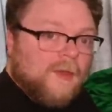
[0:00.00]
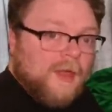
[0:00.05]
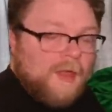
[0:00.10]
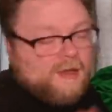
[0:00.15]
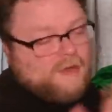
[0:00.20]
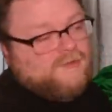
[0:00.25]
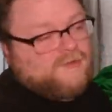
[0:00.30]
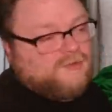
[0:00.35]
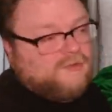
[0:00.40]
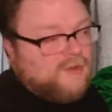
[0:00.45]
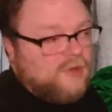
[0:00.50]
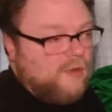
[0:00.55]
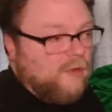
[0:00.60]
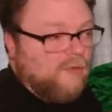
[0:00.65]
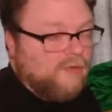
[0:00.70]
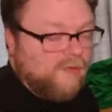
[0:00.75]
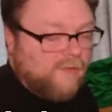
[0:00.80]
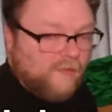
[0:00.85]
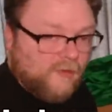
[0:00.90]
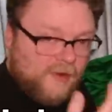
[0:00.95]
And, it, you
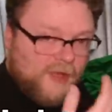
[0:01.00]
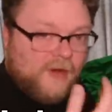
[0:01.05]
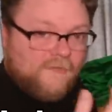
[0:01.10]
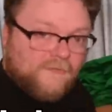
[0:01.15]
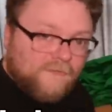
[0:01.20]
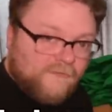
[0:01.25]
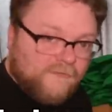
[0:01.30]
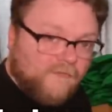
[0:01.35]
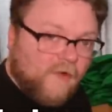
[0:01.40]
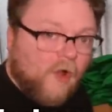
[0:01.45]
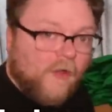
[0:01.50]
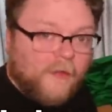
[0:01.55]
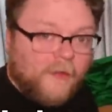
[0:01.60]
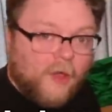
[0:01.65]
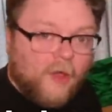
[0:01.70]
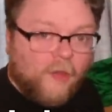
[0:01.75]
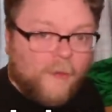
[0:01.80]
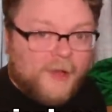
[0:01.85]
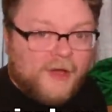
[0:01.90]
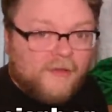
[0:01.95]
know, so they're not
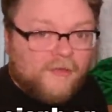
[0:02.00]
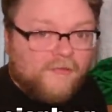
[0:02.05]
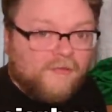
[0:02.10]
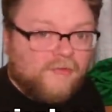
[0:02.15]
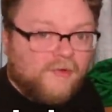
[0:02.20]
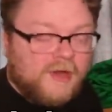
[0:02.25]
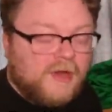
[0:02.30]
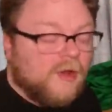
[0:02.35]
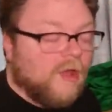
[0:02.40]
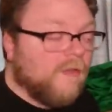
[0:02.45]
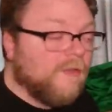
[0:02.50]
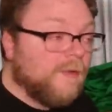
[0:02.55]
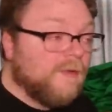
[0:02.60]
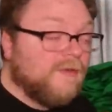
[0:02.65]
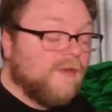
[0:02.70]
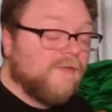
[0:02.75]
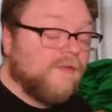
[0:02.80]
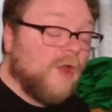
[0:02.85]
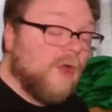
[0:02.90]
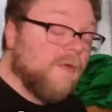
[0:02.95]
falling all the way to the street. Although
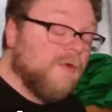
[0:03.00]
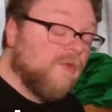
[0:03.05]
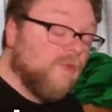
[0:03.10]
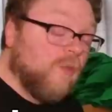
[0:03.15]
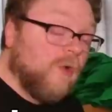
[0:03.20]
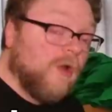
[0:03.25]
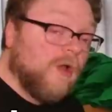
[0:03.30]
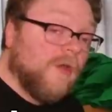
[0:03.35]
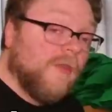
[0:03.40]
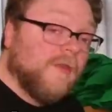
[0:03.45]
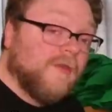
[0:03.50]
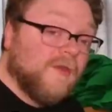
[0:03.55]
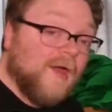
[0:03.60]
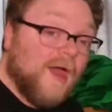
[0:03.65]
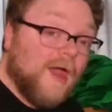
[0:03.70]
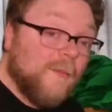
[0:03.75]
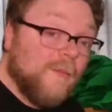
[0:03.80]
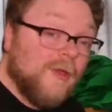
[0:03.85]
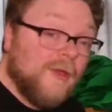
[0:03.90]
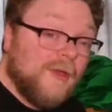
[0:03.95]
it doesn't always work all the
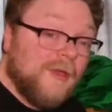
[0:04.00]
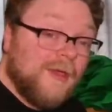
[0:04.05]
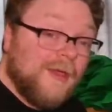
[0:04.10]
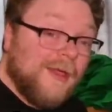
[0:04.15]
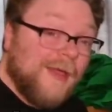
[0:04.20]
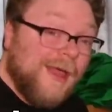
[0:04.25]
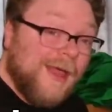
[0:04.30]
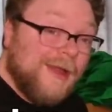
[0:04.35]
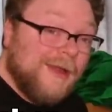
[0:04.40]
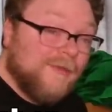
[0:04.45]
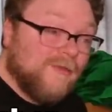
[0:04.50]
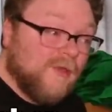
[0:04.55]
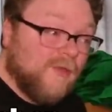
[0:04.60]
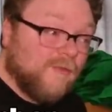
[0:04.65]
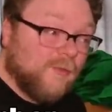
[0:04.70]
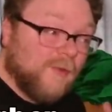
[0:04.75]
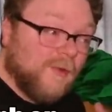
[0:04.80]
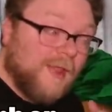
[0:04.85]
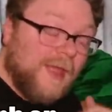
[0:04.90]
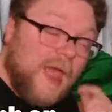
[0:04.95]
time, and it
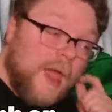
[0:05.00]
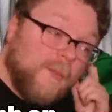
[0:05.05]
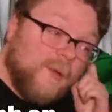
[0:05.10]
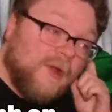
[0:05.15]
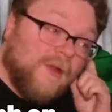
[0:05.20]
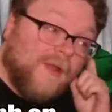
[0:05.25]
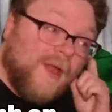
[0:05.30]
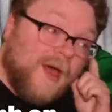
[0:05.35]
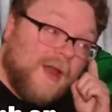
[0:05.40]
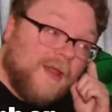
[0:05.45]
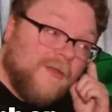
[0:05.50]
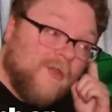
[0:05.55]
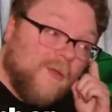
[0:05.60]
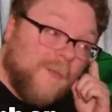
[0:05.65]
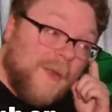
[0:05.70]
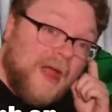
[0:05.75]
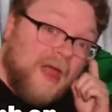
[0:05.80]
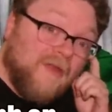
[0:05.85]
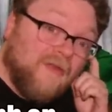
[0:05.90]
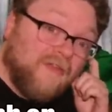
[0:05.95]
doesn't really happen a lot in the
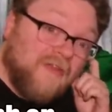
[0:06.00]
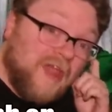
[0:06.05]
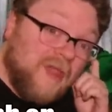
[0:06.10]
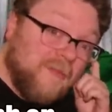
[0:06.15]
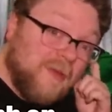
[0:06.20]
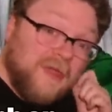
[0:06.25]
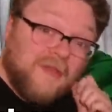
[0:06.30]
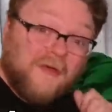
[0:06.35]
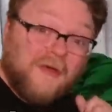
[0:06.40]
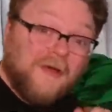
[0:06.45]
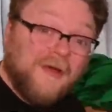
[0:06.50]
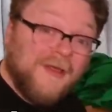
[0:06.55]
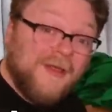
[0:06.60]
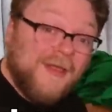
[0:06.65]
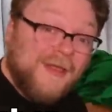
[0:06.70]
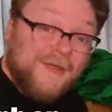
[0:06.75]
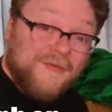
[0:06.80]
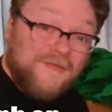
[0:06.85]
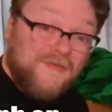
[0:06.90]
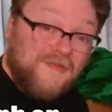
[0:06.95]
Miles game either.
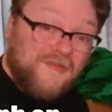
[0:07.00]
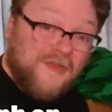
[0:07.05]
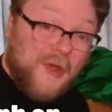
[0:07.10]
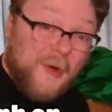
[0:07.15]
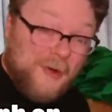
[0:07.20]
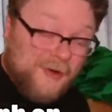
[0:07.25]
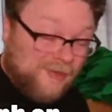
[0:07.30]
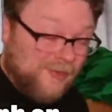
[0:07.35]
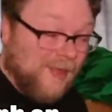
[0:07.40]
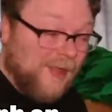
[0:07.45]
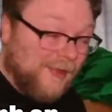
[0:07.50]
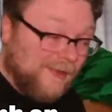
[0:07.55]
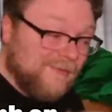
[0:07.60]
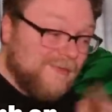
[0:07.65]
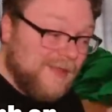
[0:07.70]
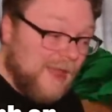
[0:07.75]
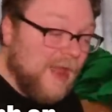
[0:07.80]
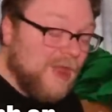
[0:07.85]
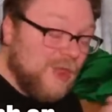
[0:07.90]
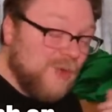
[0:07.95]
So it's like,
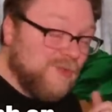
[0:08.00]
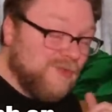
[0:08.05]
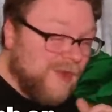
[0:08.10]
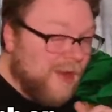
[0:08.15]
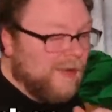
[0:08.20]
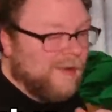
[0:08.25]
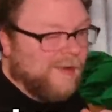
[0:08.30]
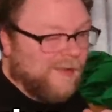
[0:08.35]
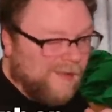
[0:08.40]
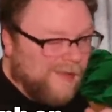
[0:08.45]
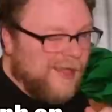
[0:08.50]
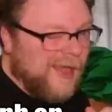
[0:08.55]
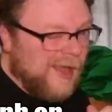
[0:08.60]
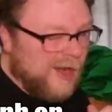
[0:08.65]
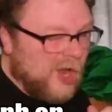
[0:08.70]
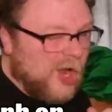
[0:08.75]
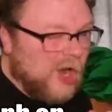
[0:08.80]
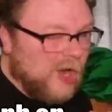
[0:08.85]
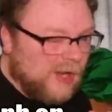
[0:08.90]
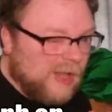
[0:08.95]
yeah, you technically
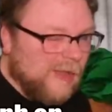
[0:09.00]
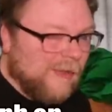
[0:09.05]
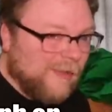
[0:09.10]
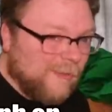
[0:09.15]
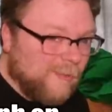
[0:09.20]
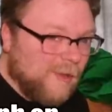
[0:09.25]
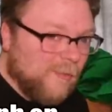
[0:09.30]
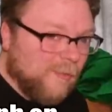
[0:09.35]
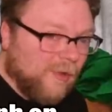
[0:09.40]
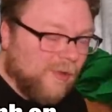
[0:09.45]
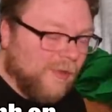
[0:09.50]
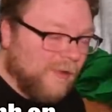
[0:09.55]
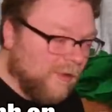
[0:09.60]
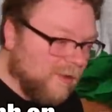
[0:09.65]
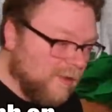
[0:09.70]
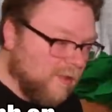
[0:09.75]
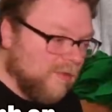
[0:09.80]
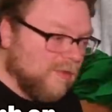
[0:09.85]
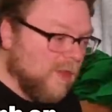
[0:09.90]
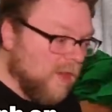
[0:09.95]
kind of are killing people.
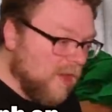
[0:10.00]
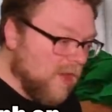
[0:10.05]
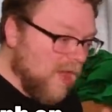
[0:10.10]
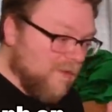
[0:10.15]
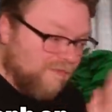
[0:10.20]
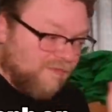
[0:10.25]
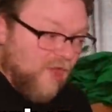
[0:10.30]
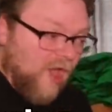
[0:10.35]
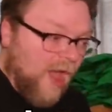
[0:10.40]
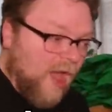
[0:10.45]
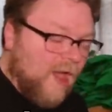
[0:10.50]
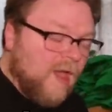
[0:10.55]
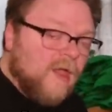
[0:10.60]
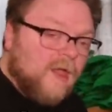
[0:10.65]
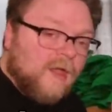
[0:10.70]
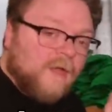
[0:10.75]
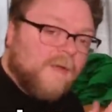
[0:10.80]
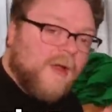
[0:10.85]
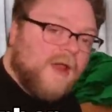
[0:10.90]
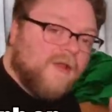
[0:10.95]
They're just,
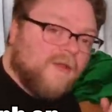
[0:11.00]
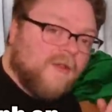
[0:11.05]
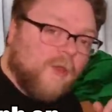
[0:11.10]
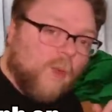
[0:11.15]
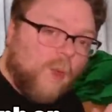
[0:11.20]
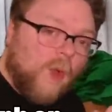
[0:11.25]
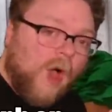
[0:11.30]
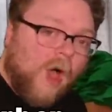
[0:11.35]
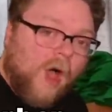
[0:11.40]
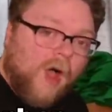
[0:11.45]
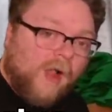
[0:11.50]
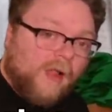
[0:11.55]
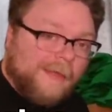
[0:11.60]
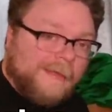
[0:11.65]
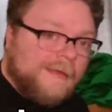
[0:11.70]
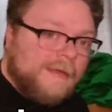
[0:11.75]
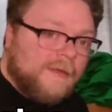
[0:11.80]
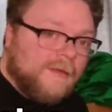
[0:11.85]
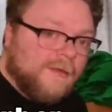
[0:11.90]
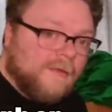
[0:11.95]
right to the wall.